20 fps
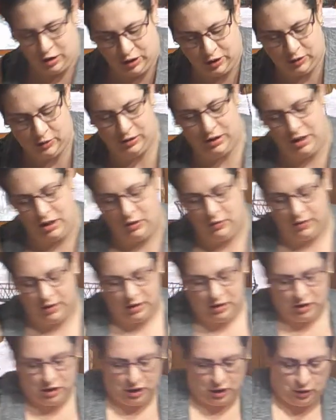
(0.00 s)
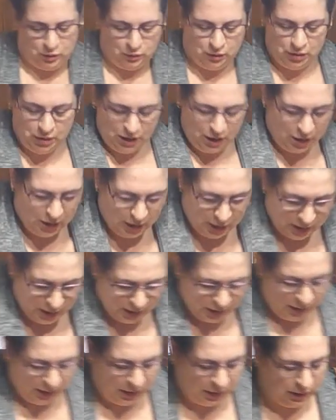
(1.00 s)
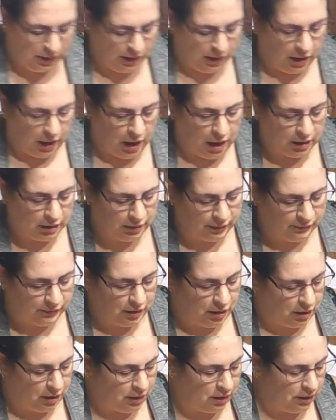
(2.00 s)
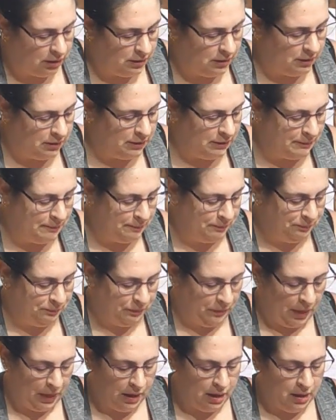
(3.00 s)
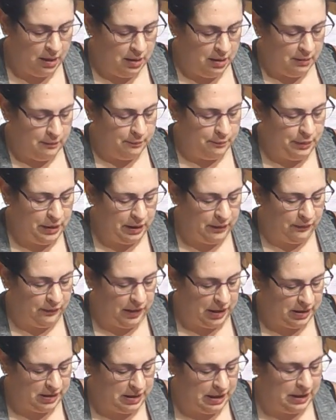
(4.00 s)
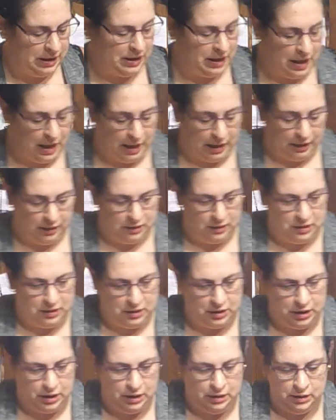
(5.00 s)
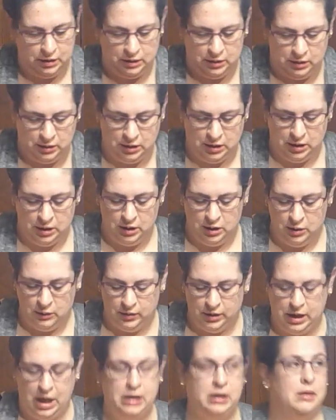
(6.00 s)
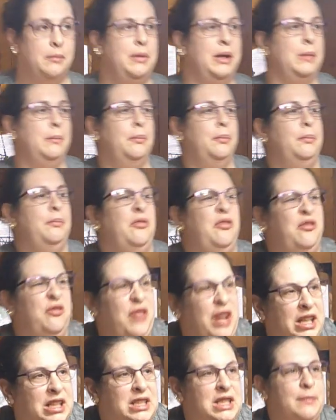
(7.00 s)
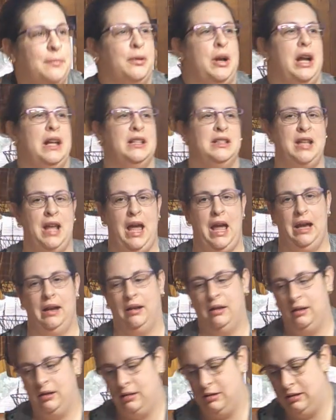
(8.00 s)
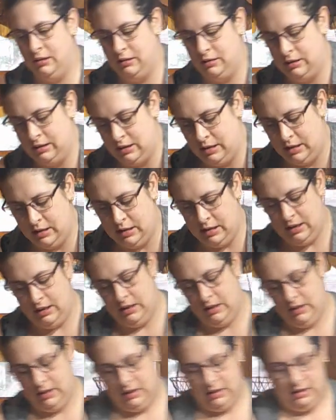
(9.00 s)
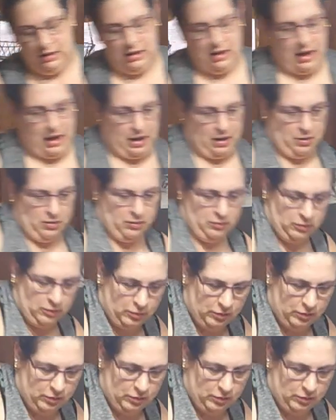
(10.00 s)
you that you can do all of the big fancy things without the big fancy price tag. Now,